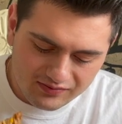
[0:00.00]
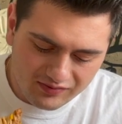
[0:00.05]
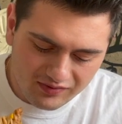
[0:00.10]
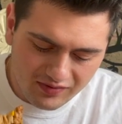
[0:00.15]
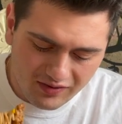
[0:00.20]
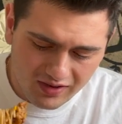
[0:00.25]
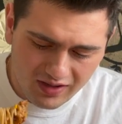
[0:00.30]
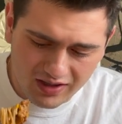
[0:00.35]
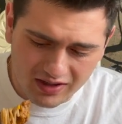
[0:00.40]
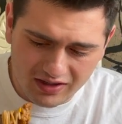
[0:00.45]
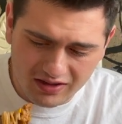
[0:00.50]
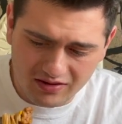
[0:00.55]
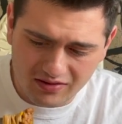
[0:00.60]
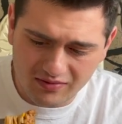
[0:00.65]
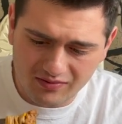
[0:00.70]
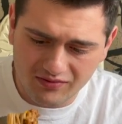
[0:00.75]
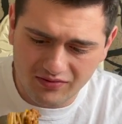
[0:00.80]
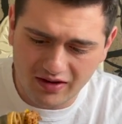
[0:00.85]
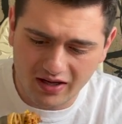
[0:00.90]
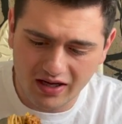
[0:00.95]
Like,
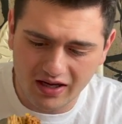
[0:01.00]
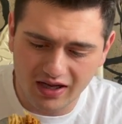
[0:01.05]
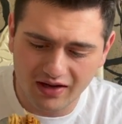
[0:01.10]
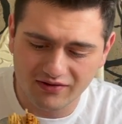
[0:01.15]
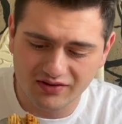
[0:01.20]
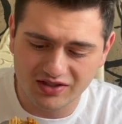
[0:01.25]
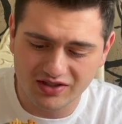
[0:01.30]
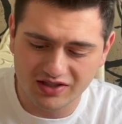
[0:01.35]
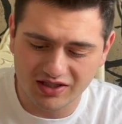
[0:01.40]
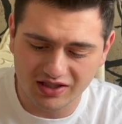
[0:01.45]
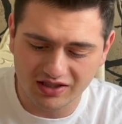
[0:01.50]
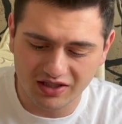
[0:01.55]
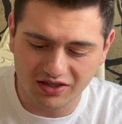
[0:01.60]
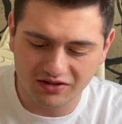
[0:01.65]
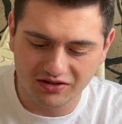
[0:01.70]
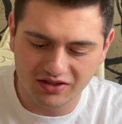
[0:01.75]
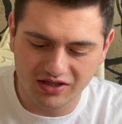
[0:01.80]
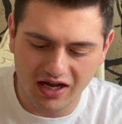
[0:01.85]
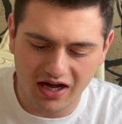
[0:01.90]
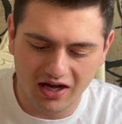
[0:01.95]
I have
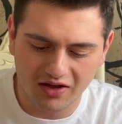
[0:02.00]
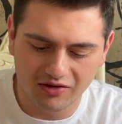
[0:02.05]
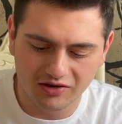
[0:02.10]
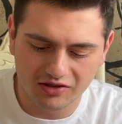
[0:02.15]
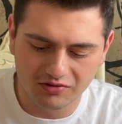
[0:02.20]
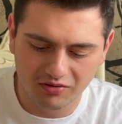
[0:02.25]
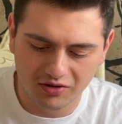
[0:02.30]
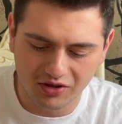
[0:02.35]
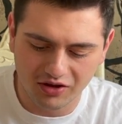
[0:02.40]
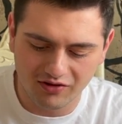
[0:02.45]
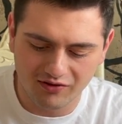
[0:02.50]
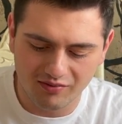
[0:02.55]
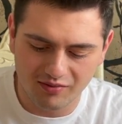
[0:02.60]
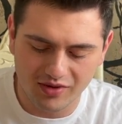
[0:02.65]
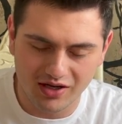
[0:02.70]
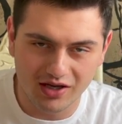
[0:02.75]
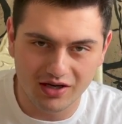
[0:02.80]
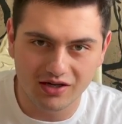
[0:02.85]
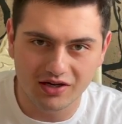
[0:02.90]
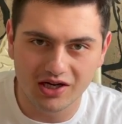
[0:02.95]
600 calories worth of
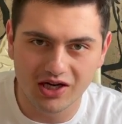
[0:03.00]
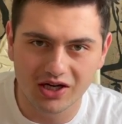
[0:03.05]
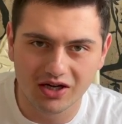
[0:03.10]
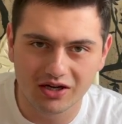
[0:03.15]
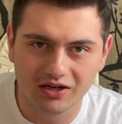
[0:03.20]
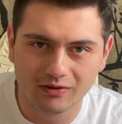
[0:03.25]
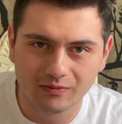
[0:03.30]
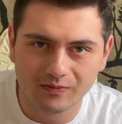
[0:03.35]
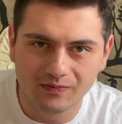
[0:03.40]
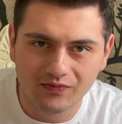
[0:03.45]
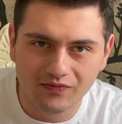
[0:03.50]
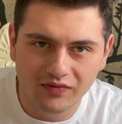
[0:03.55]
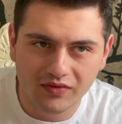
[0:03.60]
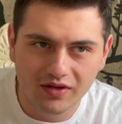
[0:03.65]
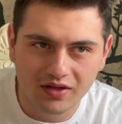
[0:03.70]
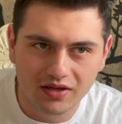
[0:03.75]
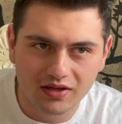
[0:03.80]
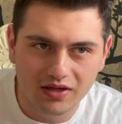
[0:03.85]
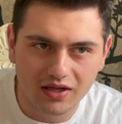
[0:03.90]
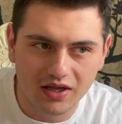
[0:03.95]
meat in here,
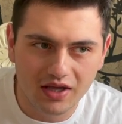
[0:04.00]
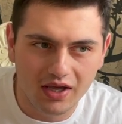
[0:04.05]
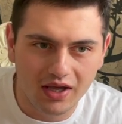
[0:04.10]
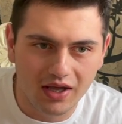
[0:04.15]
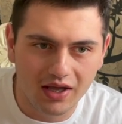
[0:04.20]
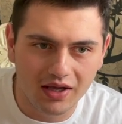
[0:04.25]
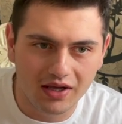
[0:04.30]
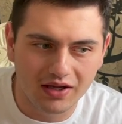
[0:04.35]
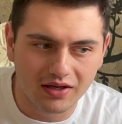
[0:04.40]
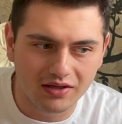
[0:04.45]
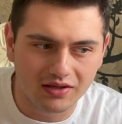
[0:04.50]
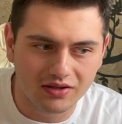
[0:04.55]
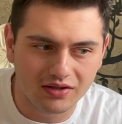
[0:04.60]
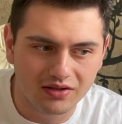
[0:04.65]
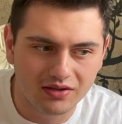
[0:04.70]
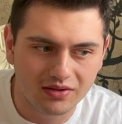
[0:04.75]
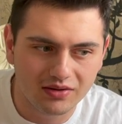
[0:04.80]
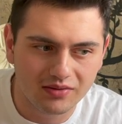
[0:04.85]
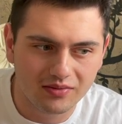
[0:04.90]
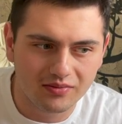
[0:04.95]
and
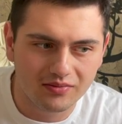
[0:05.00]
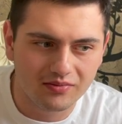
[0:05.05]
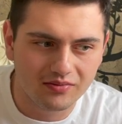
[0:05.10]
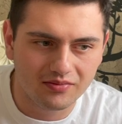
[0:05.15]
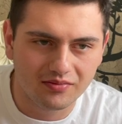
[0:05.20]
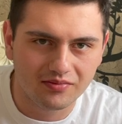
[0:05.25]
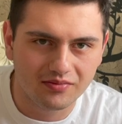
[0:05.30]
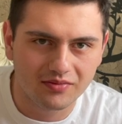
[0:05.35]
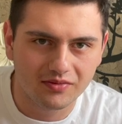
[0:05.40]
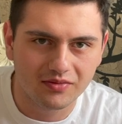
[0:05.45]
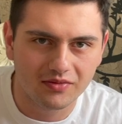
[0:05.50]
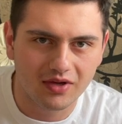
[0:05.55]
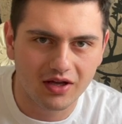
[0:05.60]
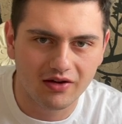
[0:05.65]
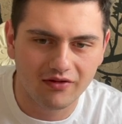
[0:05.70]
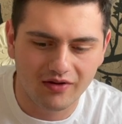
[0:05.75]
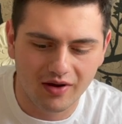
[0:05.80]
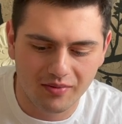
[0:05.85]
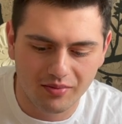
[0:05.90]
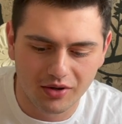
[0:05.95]

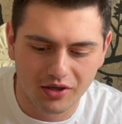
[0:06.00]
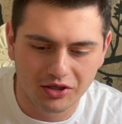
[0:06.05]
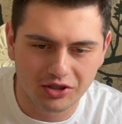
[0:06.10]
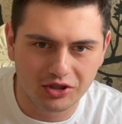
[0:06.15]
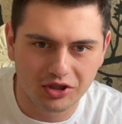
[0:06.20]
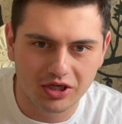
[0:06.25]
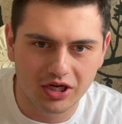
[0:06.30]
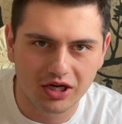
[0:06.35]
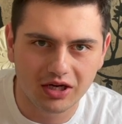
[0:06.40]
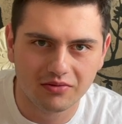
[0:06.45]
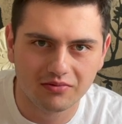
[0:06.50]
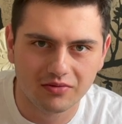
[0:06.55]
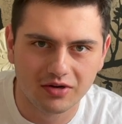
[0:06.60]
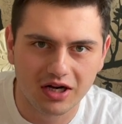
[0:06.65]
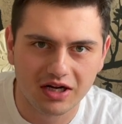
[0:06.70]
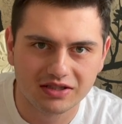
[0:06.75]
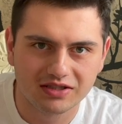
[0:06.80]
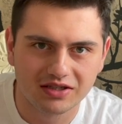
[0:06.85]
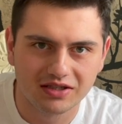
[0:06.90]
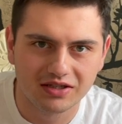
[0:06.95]
if I put chicken
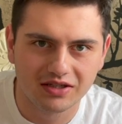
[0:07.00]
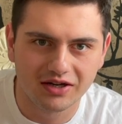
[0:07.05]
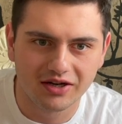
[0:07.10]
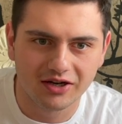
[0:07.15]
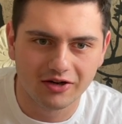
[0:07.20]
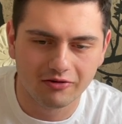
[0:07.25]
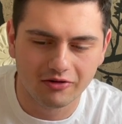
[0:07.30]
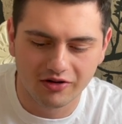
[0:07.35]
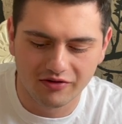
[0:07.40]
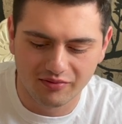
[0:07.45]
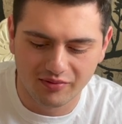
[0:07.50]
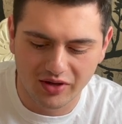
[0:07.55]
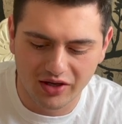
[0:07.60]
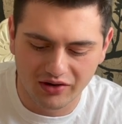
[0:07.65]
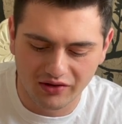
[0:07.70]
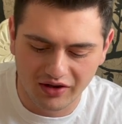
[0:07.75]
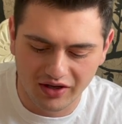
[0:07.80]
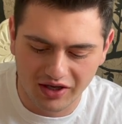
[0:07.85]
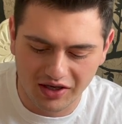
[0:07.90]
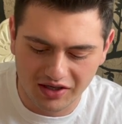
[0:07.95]
breast in here, it would have been
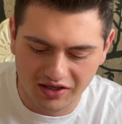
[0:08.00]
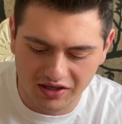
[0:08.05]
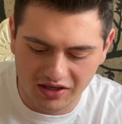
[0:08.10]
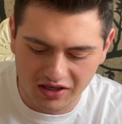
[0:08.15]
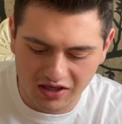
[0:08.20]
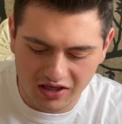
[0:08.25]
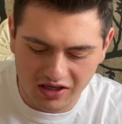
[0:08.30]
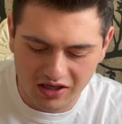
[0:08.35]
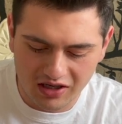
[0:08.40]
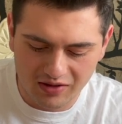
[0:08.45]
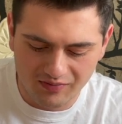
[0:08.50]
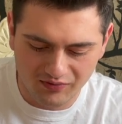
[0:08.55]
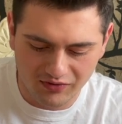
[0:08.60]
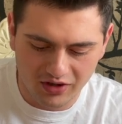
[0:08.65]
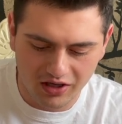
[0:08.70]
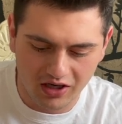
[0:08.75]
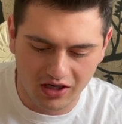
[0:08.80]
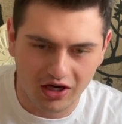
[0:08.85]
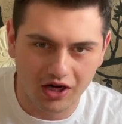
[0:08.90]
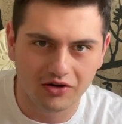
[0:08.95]
like
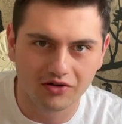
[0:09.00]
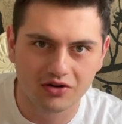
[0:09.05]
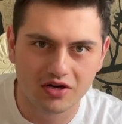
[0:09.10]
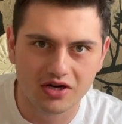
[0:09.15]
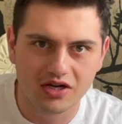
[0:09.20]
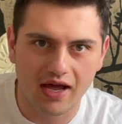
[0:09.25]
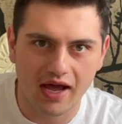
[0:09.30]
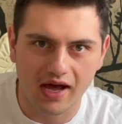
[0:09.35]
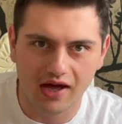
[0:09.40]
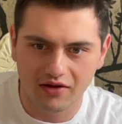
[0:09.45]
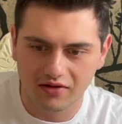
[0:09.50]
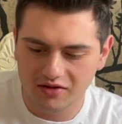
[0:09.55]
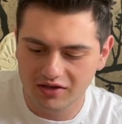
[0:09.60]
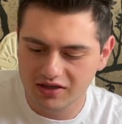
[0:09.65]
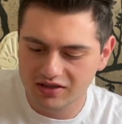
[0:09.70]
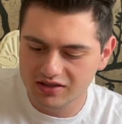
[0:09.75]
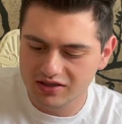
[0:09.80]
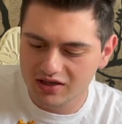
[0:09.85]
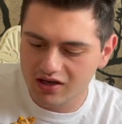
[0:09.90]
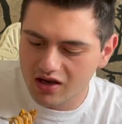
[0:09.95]
100 calories.